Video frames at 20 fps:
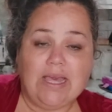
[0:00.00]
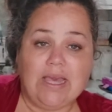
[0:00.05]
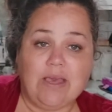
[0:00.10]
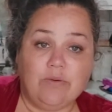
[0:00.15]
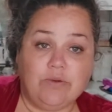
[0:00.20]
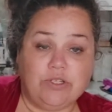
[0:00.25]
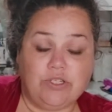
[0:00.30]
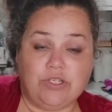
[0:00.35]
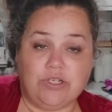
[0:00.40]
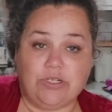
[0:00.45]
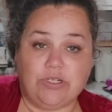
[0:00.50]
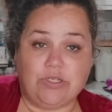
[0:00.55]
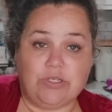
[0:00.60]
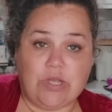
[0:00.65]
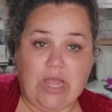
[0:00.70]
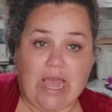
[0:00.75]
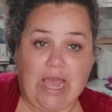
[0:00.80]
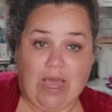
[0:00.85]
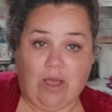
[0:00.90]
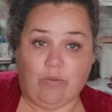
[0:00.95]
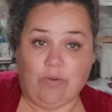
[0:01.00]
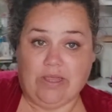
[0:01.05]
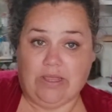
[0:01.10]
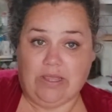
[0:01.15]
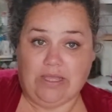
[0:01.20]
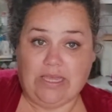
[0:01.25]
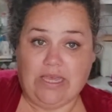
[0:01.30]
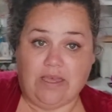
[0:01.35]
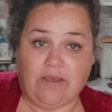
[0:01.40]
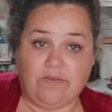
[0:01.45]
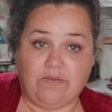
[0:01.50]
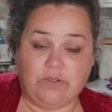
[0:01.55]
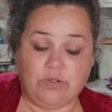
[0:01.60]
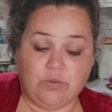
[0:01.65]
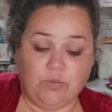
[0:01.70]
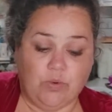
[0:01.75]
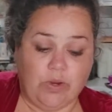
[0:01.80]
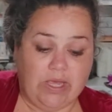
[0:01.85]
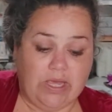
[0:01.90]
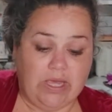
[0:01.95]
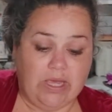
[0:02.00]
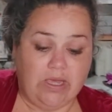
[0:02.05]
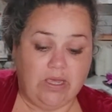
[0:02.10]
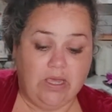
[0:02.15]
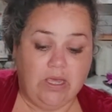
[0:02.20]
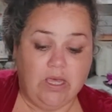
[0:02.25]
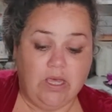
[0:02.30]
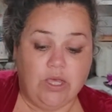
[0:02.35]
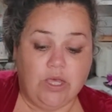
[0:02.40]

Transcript: It was just how we lived. We